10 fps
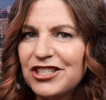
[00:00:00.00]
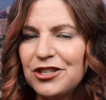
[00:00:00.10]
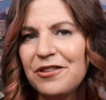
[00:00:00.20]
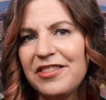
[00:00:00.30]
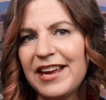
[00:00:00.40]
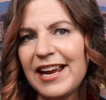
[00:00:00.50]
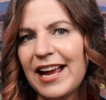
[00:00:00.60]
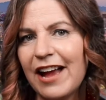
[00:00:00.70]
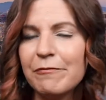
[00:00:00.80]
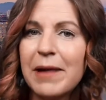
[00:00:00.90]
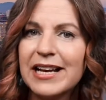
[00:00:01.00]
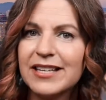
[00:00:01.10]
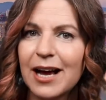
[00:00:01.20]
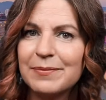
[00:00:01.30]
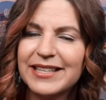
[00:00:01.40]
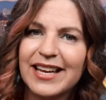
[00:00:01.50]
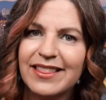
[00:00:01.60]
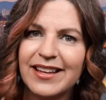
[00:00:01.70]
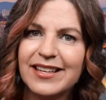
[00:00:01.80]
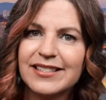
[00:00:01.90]
did you think of my top
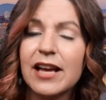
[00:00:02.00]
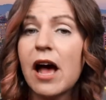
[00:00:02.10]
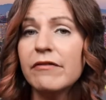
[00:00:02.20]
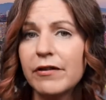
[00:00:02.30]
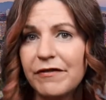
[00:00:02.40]
10 list of